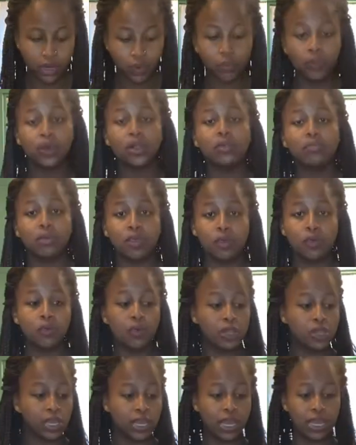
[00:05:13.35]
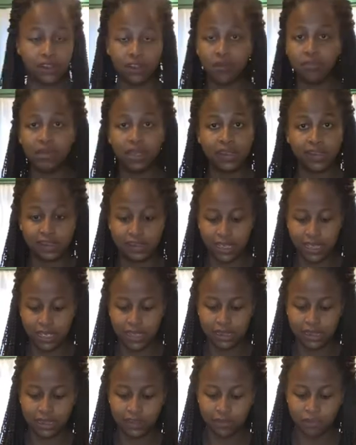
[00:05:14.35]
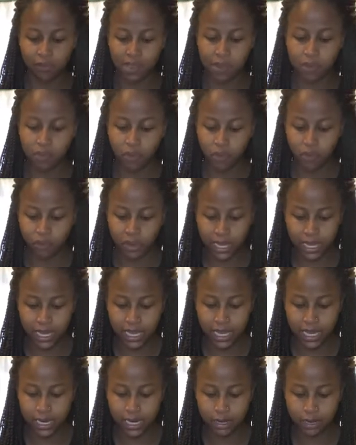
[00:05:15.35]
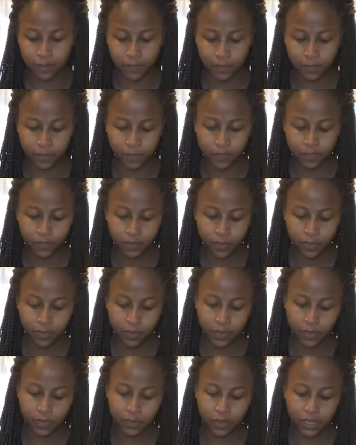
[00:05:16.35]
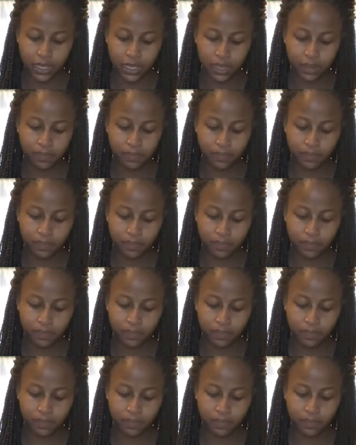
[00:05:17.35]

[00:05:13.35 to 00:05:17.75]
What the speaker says: It will be when you get to mixing in this big bowl right here. Okay?